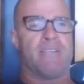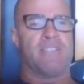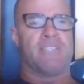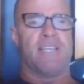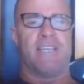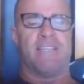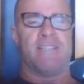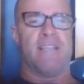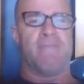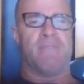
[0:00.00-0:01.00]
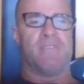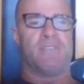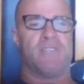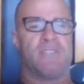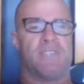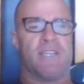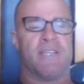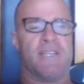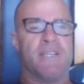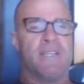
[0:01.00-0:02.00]
just think it was
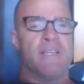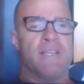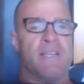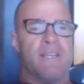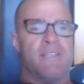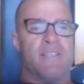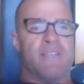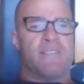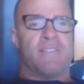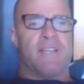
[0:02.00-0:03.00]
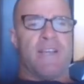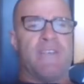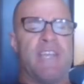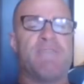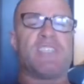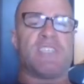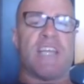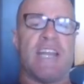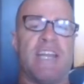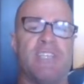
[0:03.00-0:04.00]
he gives us
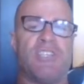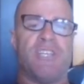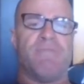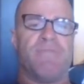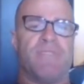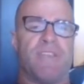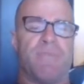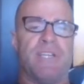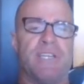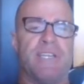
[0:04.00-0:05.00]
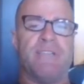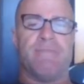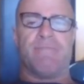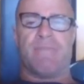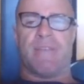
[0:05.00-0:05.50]
that energy that we need,